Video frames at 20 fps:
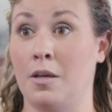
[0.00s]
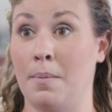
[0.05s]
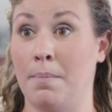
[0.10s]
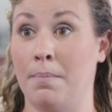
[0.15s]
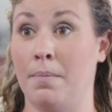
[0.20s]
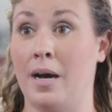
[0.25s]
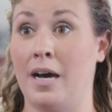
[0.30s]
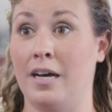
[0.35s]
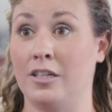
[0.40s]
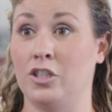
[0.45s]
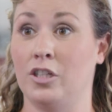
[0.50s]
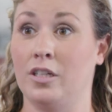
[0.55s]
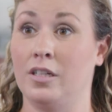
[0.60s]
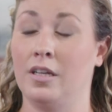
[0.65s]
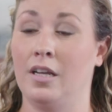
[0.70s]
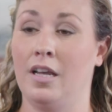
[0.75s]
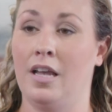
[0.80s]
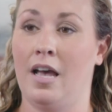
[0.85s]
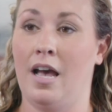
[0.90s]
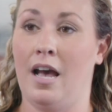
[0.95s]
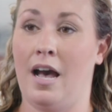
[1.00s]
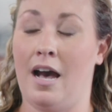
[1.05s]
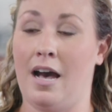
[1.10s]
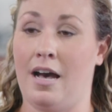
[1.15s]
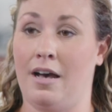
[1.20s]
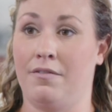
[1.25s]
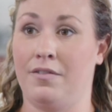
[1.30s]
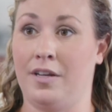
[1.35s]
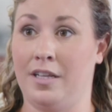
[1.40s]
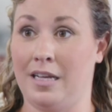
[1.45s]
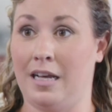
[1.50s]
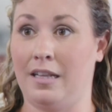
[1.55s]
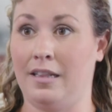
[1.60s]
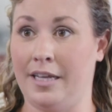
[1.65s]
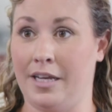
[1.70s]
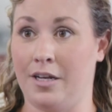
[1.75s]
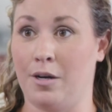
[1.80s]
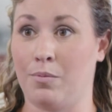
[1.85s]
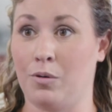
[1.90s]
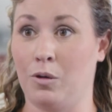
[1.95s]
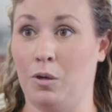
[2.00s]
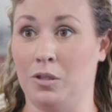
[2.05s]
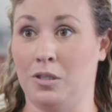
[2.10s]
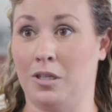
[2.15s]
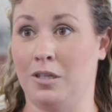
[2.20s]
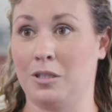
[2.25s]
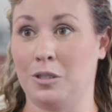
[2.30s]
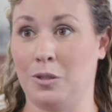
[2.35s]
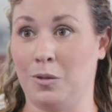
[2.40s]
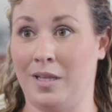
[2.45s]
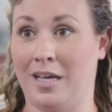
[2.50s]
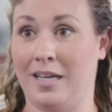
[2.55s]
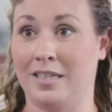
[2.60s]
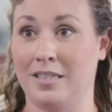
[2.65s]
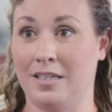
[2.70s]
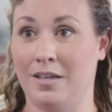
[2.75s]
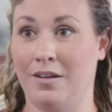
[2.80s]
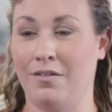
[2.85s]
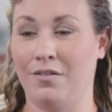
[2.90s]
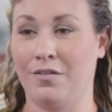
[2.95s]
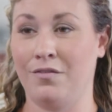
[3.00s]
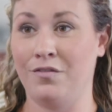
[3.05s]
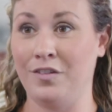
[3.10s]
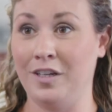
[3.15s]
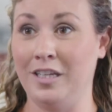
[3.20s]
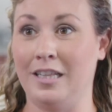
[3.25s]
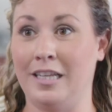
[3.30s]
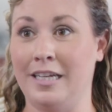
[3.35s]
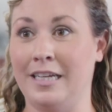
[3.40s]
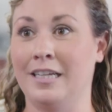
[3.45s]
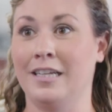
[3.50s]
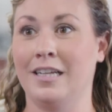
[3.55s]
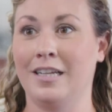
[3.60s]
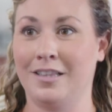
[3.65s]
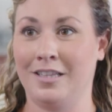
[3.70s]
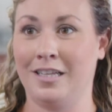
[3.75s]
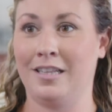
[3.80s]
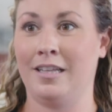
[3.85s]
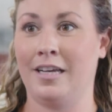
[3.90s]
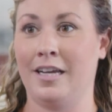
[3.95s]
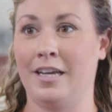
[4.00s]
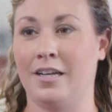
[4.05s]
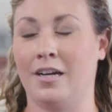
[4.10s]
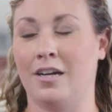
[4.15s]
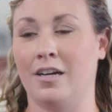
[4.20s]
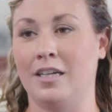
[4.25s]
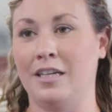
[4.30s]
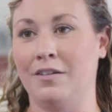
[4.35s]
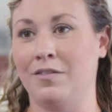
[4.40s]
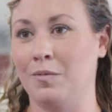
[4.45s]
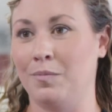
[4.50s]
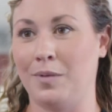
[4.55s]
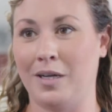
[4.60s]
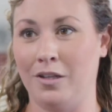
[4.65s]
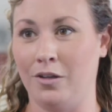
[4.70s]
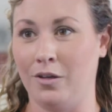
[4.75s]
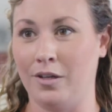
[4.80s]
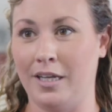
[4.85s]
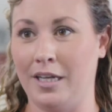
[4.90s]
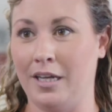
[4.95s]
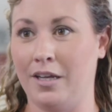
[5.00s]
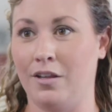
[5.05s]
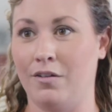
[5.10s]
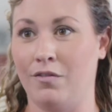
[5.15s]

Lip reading: imagine having that leather product, so that's feeling the leather even by looking at the